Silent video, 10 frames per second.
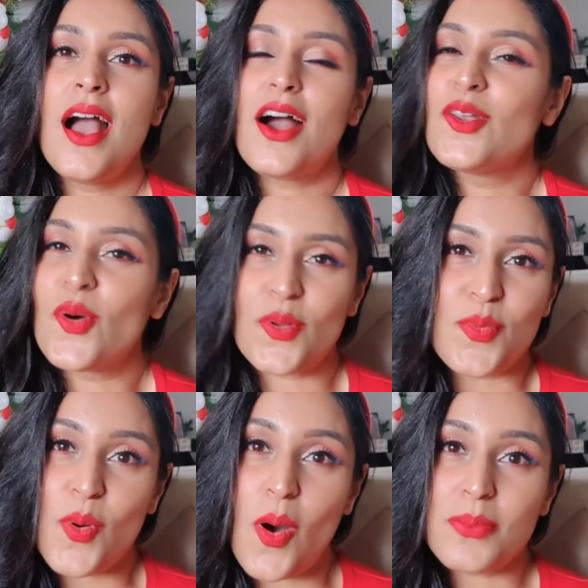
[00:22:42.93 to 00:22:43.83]
a lot
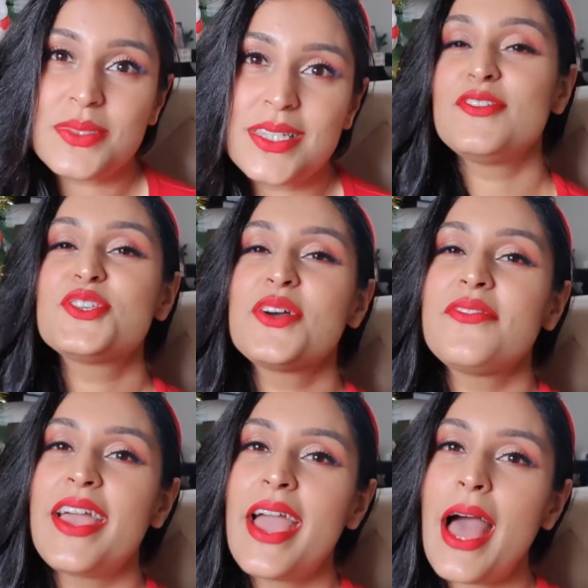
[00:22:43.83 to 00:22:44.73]
of warmth. Wish you a
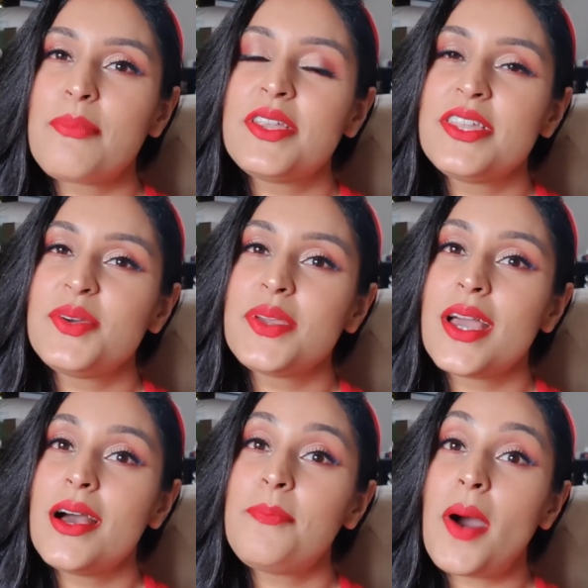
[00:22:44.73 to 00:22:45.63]
very happy new year.